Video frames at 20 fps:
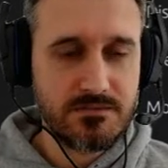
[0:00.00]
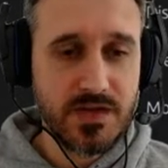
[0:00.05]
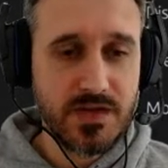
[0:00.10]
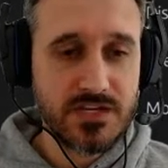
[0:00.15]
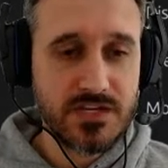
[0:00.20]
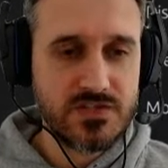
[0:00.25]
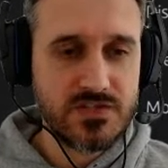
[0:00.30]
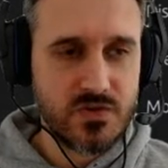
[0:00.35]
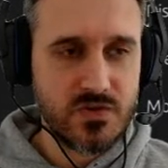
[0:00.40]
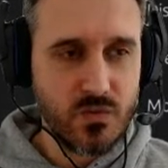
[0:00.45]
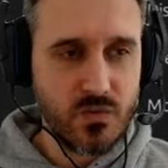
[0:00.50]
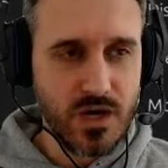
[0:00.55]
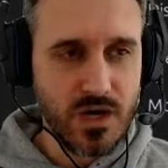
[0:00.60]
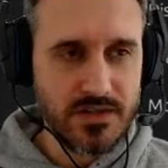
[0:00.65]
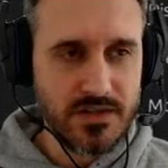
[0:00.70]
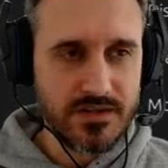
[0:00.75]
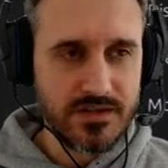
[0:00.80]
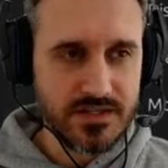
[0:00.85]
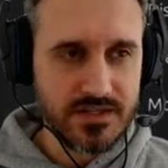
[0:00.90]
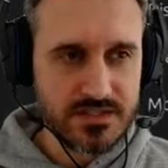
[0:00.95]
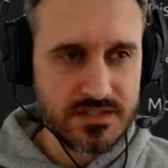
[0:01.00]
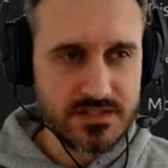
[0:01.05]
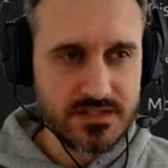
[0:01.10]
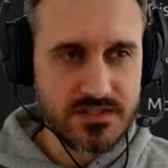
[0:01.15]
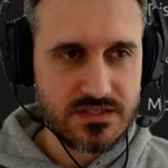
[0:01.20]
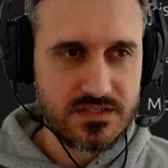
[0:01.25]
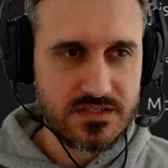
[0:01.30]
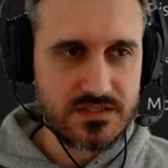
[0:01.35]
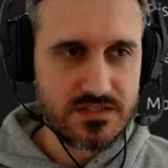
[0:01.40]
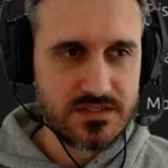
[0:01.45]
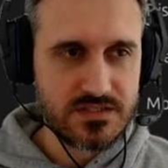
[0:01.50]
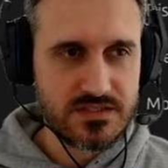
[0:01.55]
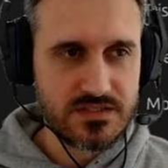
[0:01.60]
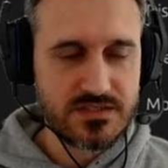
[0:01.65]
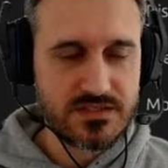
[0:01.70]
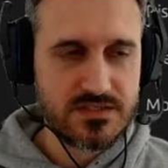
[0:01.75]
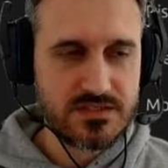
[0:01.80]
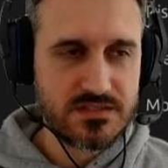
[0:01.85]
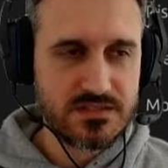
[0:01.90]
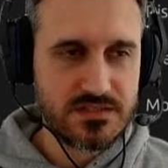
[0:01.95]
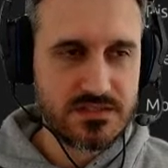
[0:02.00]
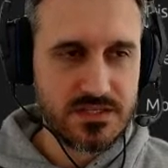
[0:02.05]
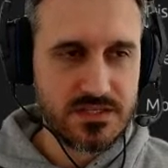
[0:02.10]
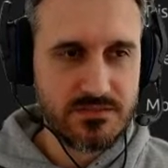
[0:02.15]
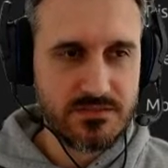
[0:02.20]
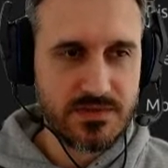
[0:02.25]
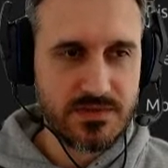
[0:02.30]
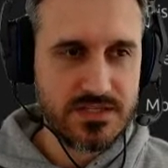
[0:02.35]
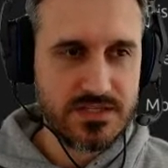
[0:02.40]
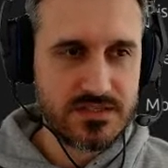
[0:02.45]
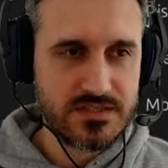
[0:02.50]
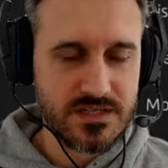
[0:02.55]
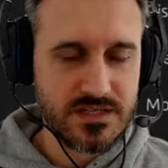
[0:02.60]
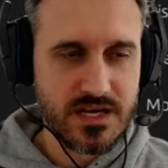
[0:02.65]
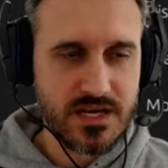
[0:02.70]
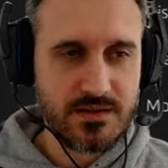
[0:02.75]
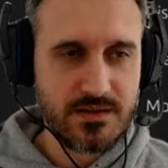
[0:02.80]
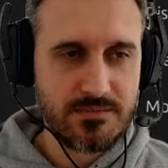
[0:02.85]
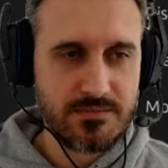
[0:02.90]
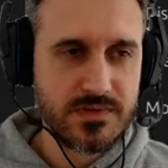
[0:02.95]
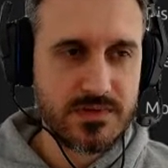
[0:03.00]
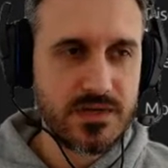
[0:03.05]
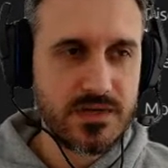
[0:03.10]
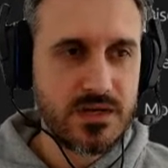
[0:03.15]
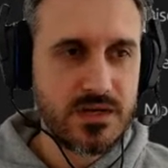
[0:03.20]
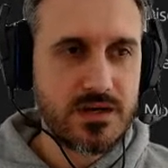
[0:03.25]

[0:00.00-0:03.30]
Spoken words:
major one, it's seamless app